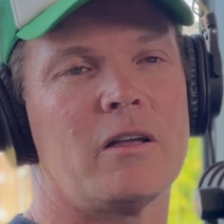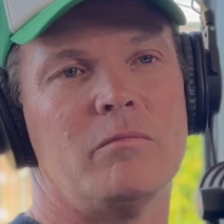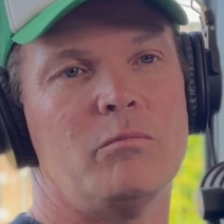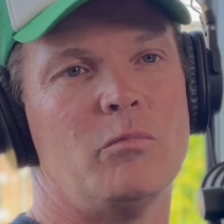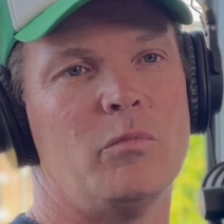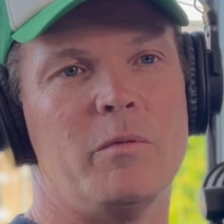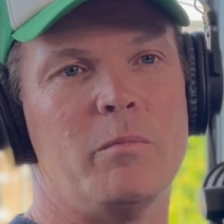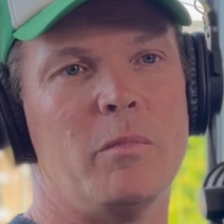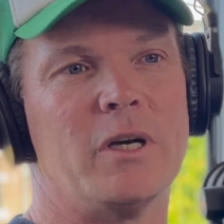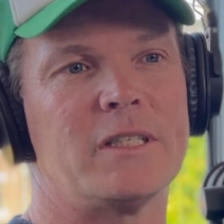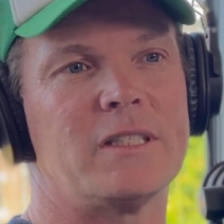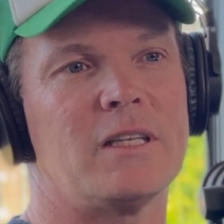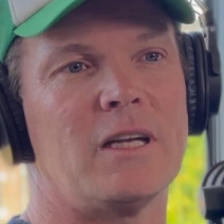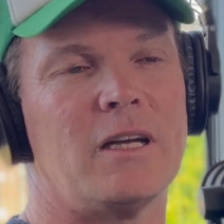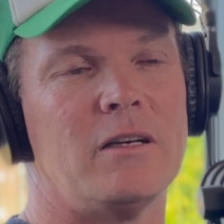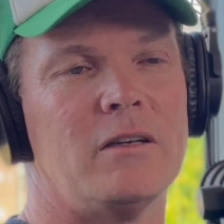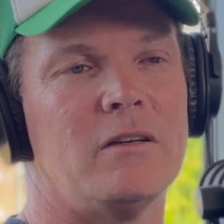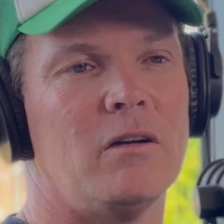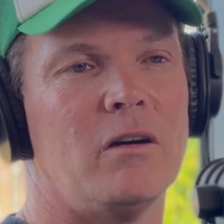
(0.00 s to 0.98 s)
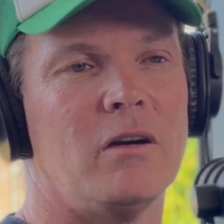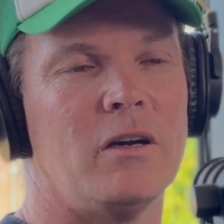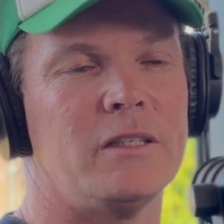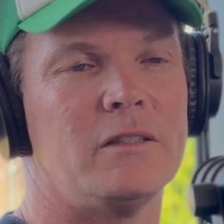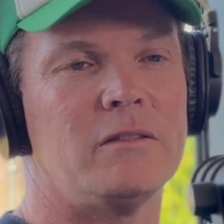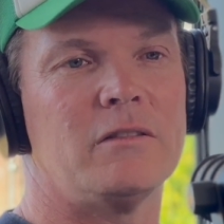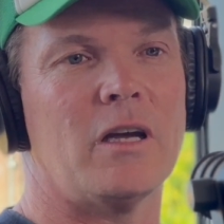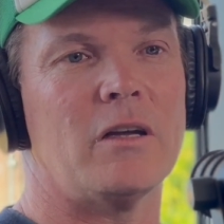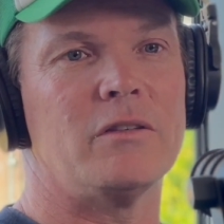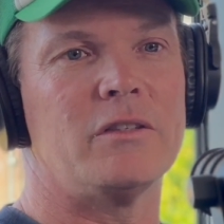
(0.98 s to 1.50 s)
with my son, I
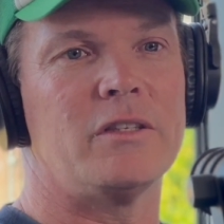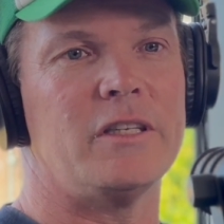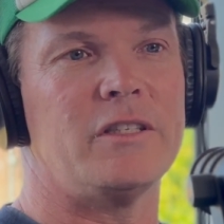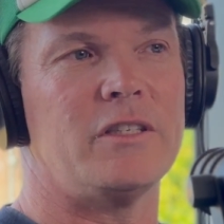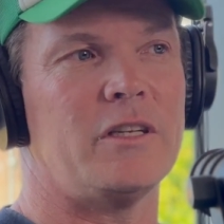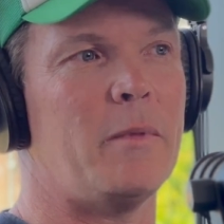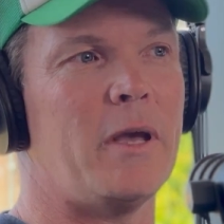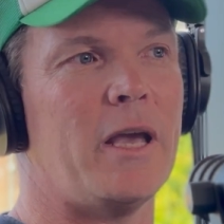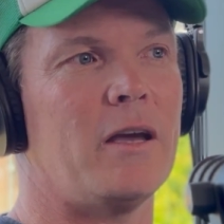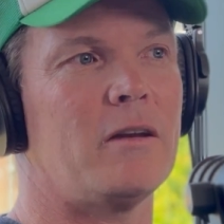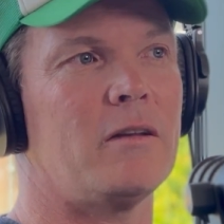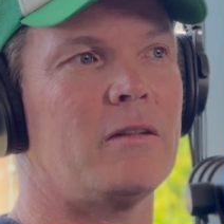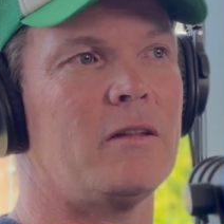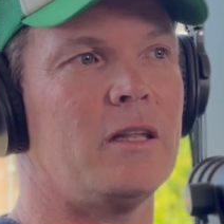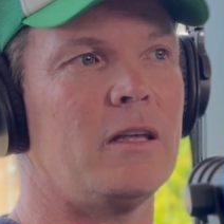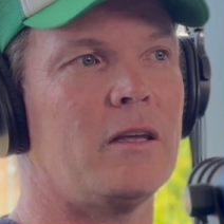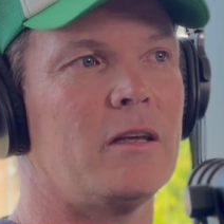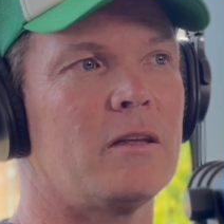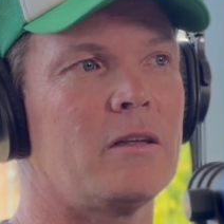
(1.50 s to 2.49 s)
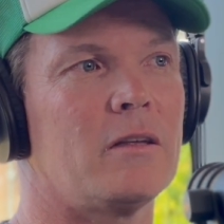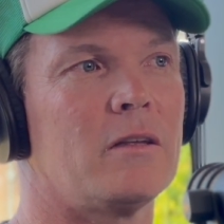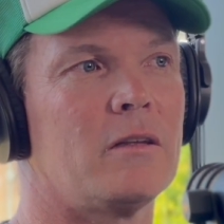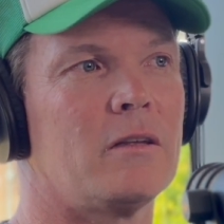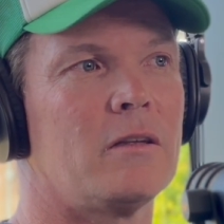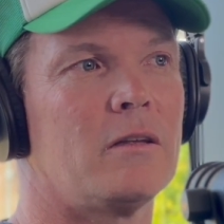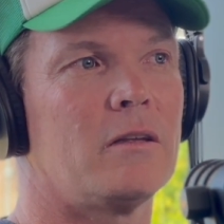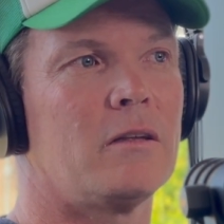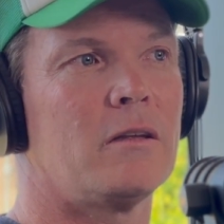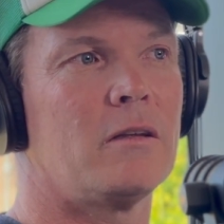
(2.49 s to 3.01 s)
don't teach him how to think.
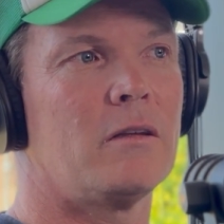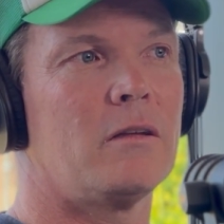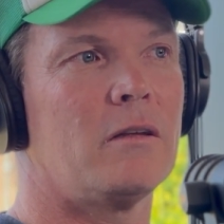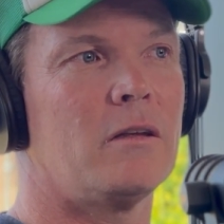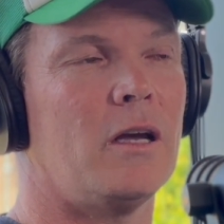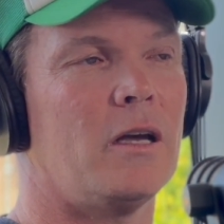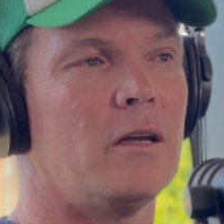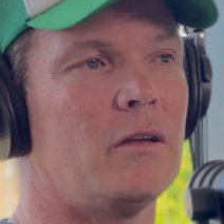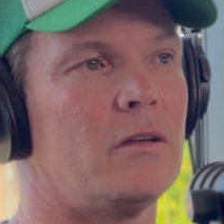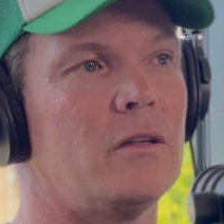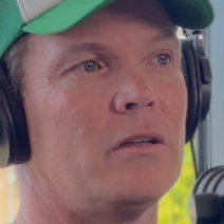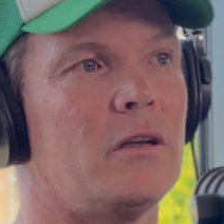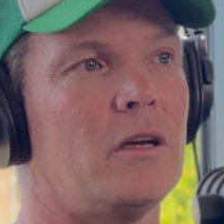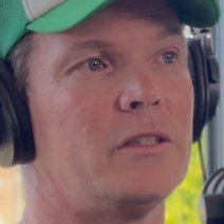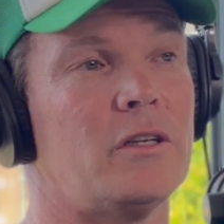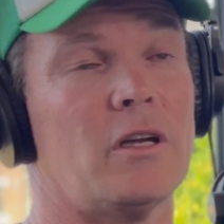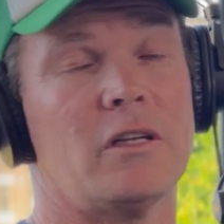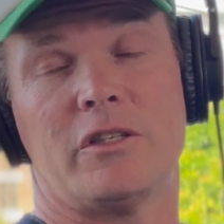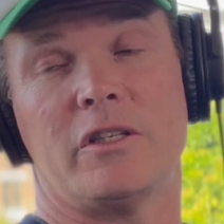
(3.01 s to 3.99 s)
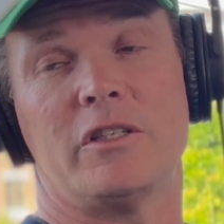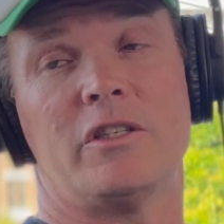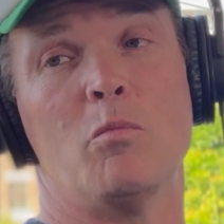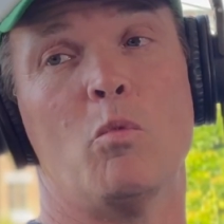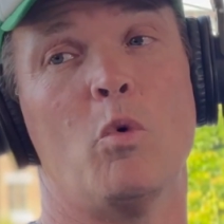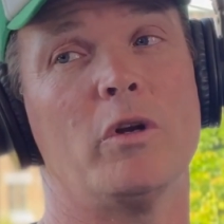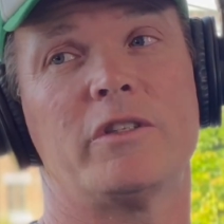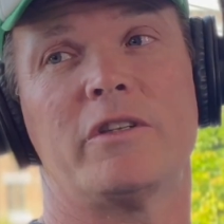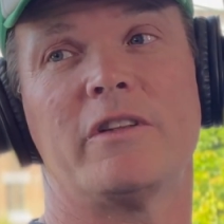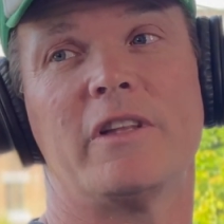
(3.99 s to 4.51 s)
I don't teach him
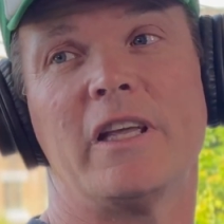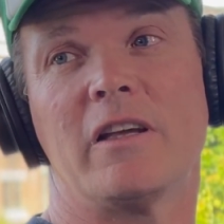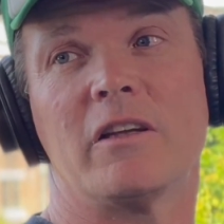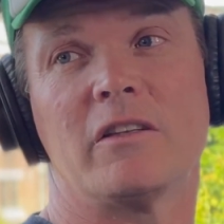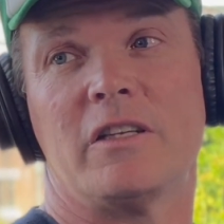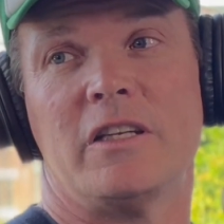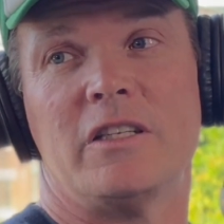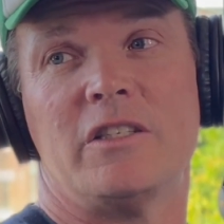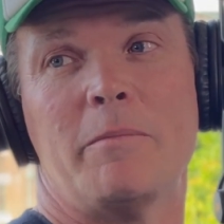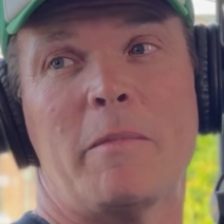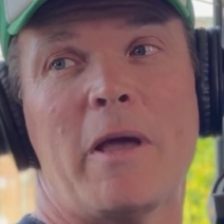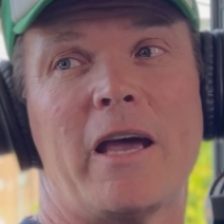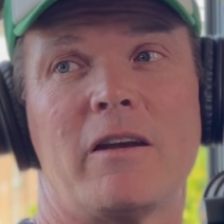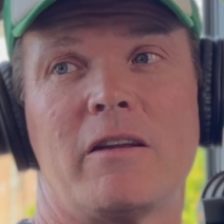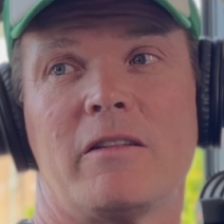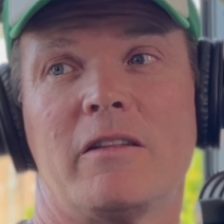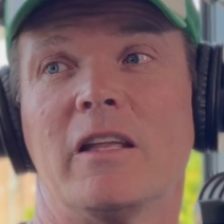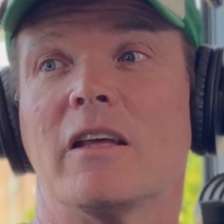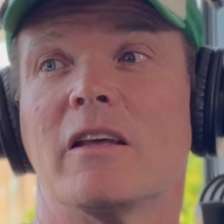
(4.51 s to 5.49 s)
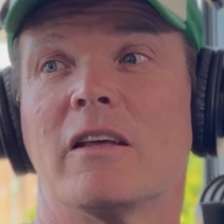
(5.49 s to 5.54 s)
what to think. I teach him how to think.